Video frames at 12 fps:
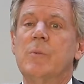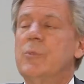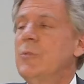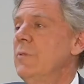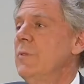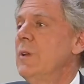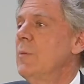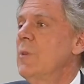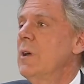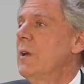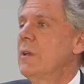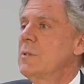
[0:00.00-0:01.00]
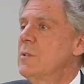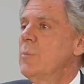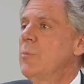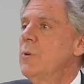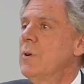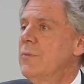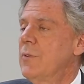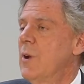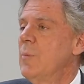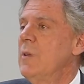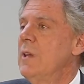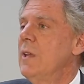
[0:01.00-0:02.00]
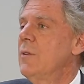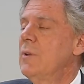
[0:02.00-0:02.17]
improving American support for Armenian